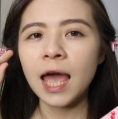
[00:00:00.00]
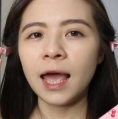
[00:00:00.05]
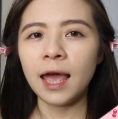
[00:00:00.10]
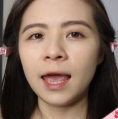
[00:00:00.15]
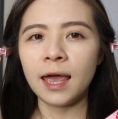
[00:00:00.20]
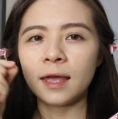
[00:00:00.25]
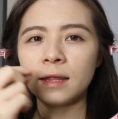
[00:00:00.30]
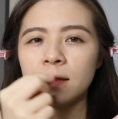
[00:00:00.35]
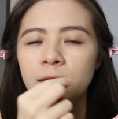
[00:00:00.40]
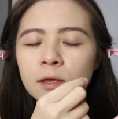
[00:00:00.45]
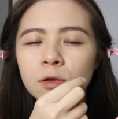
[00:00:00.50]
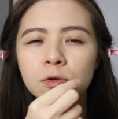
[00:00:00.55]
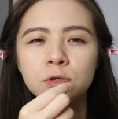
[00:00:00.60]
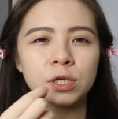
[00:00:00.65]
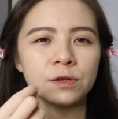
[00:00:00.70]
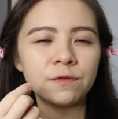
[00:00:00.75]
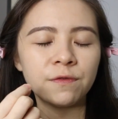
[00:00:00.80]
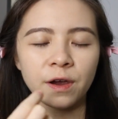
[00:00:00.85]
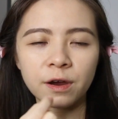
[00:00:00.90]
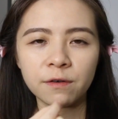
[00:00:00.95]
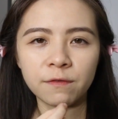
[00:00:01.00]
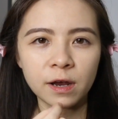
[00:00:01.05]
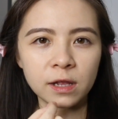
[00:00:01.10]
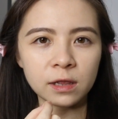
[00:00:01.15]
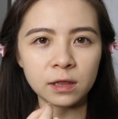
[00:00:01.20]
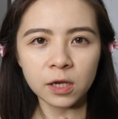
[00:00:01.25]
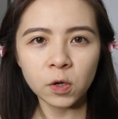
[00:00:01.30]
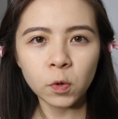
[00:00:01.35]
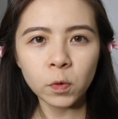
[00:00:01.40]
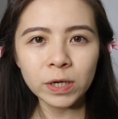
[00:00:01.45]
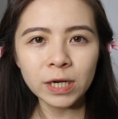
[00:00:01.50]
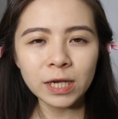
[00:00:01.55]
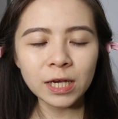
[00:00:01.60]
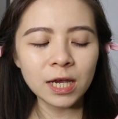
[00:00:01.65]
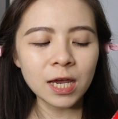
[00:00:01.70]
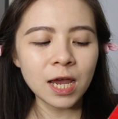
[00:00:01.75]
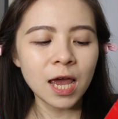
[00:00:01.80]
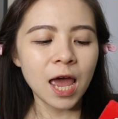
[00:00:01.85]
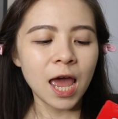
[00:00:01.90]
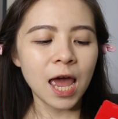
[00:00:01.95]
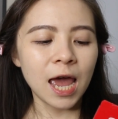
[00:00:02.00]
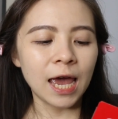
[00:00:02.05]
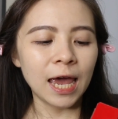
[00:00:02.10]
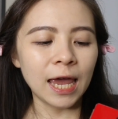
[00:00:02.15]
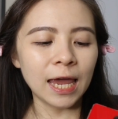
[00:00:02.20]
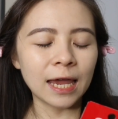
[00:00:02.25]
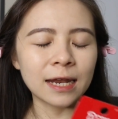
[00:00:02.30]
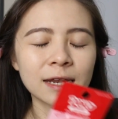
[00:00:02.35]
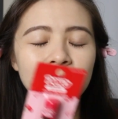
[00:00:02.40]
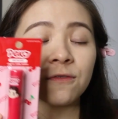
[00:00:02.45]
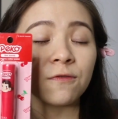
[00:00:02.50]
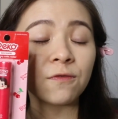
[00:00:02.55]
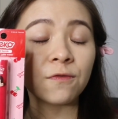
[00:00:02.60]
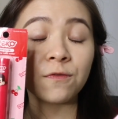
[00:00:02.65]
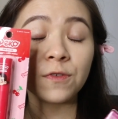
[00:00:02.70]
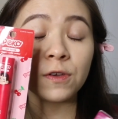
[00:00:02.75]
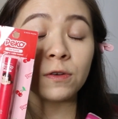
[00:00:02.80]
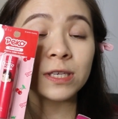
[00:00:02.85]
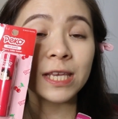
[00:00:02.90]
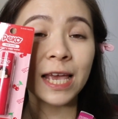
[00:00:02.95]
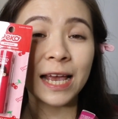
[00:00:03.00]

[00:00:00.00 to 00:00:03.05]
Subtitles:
and they're usually very liquidy. And it feels